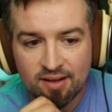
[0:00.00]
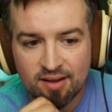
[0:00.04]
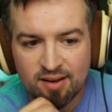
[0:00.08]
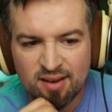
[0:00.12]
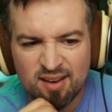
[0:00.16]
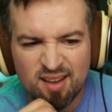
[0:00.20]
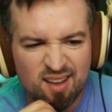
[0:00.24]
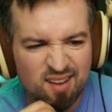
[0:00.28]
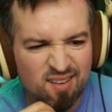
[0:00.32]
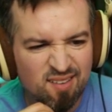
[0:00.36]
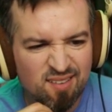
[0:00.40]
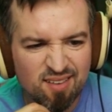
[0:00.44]

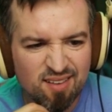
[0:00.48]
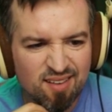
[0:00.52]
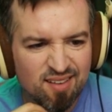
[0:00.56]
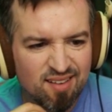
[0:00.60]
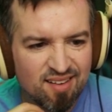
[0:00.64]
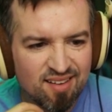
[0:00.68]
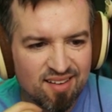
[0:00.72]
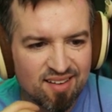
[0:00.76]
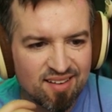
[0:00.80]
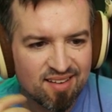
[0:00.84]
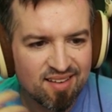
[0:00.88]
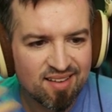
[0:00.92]
No,
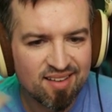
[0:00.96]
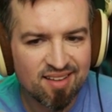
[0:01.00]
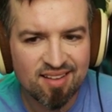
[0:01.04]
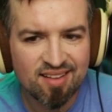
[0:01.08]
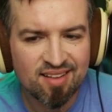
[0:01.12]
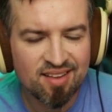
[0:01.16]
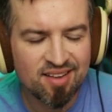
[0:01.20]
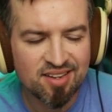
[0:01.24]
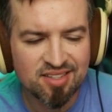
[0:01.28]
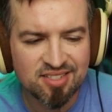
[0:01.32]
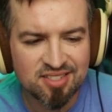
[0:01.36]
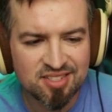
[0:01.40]

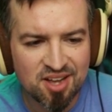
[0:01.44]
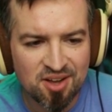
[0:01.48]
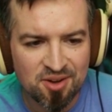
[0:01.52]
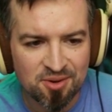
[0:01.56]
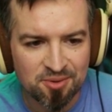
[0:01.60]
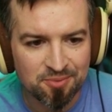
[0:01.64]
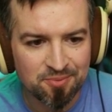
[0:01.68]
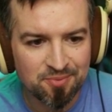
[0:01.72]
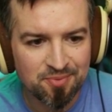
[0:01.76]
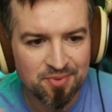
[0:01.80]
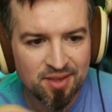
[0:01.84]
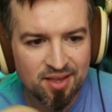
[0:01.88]
you just
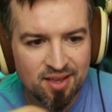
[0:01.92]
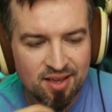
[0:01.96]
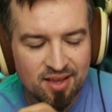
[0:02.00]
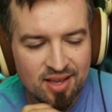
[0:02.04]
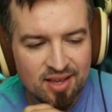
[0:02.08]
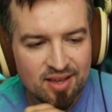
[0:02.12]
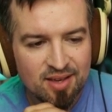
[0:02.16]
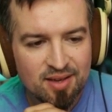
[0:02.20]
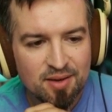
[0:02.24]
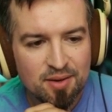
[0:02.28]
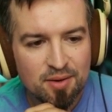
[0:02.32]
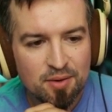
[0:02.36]
don't.
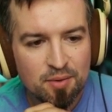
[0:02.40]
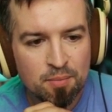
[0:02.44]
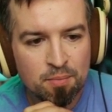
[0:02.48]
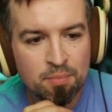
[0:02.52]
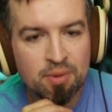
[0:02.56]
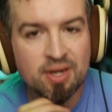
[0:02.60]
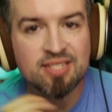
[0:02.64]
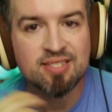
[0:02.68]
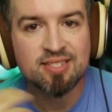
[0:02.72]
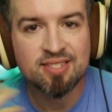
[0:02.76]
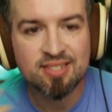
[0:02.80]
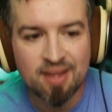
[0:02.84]

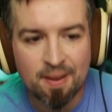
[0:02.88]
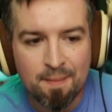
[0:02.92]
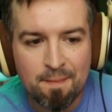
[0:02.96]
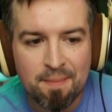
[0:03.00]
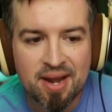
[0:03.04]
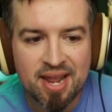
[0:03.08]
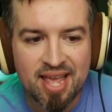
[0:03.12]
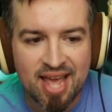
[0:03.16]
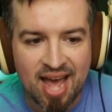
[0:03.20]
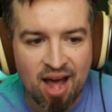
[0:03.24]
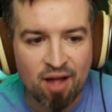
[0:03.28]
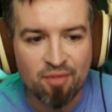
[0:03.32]
But
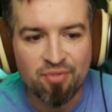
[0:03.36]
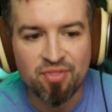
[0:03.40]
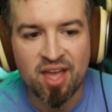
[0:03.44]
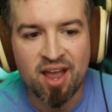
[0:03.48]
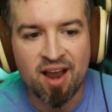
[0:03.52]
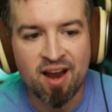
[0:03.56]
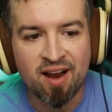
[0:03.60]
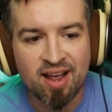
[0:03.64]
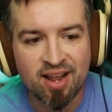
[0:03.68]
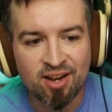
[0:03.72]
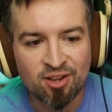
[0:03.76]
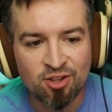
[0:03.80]
somebody out
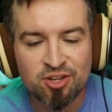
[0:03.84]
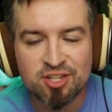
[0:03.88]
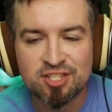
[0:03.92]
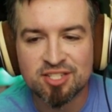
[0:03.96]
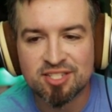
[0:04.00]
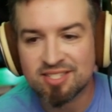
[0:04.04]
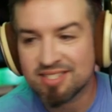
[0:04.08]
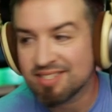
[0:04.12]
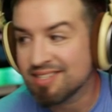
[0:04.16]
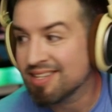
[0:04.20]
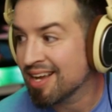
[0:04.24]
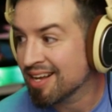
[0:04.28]
there
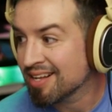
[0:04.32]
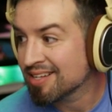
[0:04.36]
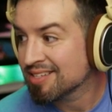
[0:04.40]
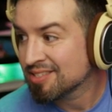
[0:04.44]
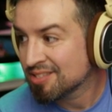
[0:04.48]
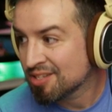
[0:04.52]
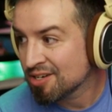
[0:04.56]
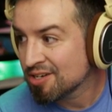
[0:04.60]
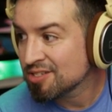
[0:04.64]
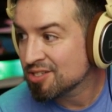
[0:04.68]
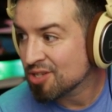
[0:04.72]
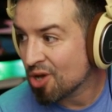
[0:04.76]
looks like
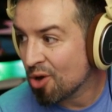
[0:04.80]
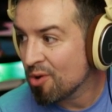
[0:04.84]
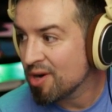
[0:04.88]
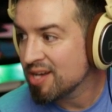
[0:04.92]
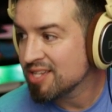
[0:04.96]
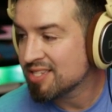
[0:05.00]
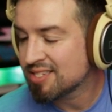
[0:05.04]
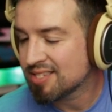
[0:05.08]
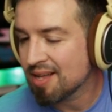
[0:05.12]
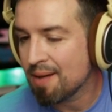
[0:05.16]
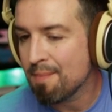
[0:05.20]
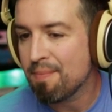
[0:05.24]
there's
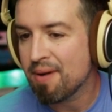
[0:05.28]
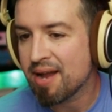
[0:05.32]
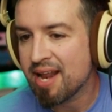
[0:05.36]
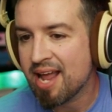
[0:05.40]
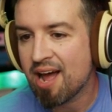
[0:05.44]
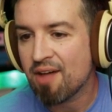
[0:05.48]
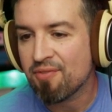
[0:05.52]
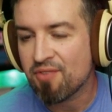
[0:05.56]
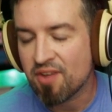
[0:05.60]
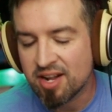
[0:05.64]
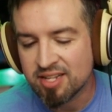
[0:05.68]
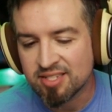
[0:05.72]
always somebody
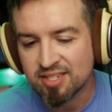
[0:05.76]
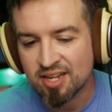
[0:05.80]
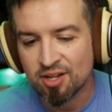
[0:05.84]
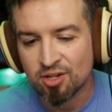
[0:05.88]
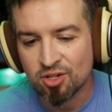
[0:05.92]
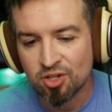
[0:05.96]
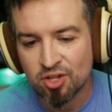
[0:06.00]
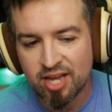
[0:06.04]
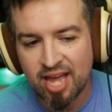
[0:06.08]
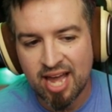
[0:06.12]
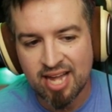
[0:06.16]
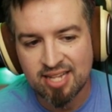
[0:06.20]
out there that's going
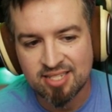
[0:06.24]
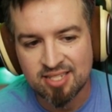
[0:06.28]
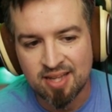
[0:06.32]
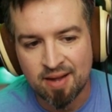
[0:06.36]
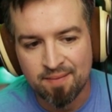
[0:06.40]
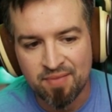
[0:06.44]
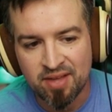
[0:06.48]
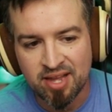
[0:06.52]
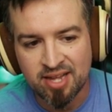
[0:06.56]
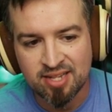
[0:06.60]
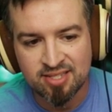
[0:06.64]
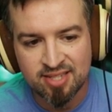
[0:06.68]
to look at
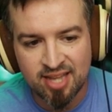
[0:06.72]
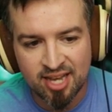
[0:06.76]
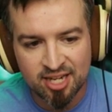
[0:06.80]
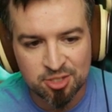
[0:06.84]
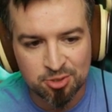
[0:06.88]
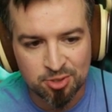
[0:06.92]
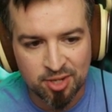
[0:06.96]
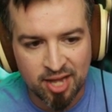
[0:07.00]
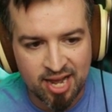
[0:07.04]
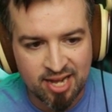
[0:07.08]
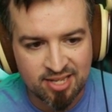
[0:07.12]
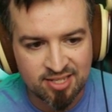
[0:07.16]
something and
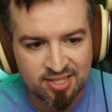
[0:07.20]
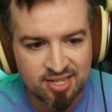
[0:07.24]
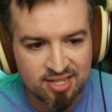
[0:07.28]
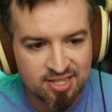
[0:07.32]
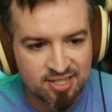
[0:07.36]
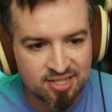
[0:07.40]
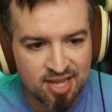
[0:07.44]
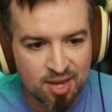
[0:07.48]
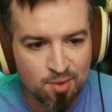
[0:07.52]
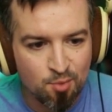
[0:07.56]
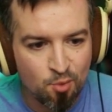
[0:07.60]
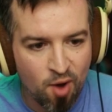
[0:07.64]
sexualize it
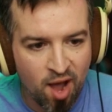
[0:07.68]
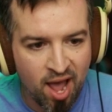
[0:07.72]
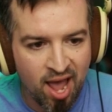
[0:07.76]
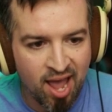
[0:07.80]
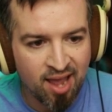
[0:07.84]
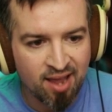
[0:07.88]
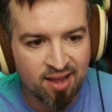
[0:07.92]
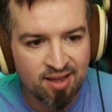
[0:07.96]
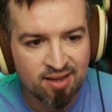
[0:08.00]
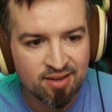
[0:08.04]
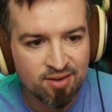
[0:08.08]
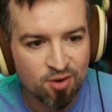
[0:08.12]
in some
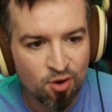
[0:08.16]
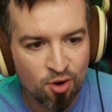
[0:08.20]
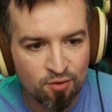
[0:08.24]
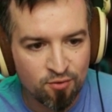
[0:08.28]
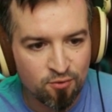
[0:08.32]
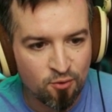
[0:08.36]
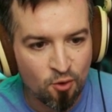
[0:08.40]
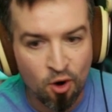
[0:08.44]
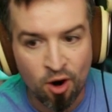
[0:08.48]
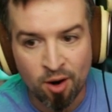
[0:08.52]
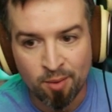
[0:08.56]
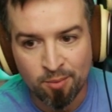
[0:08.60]
way or
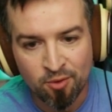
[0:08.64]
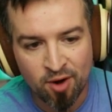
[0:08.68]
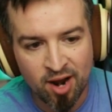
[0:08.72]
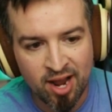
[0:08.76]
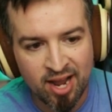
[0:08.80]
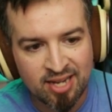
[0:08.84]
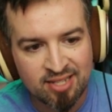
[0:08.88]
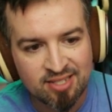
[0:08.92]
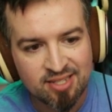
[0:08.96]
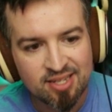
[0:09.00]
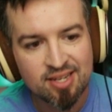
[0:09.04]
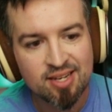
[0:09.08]
form,
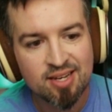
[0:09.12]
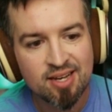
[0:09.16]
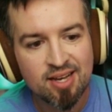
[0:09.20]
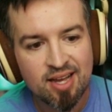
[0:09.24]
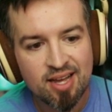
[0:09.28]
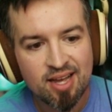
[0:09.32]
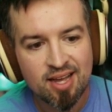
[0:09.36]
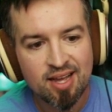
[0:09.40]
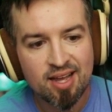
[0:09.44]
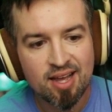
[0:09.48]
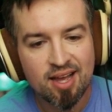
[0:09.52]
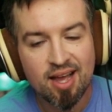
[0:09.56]
right?
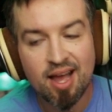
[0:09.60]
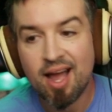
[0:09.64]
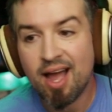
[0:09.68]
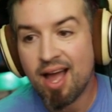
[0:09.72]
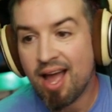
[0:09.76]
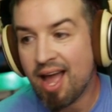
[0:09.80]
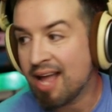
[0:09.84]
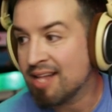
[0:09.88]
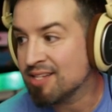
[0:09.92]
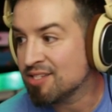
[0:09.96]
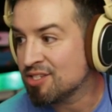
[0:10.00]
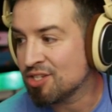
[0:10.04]

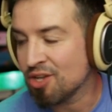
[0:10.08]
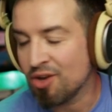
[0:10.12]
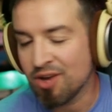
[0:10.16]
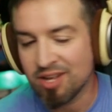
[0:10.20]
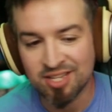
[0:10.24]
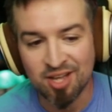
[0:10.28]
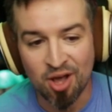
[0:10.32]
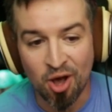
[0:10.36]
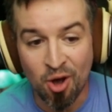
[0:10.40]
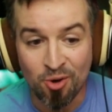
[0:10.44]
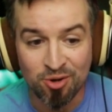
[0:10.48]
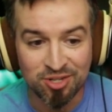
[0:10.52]
And so
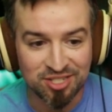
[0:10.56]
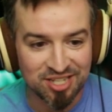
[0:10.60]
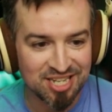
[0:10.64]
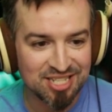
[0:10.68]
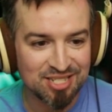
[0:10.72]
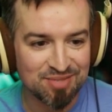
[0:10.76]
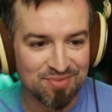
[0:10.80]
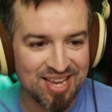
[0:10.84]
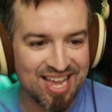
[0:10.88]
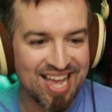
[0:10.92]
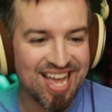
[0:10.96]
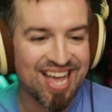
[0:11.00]
he's, oh,
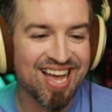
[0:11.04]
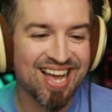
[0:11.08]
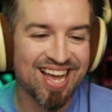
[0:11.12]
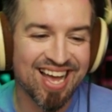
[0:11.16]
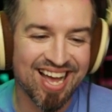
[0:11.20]
just me.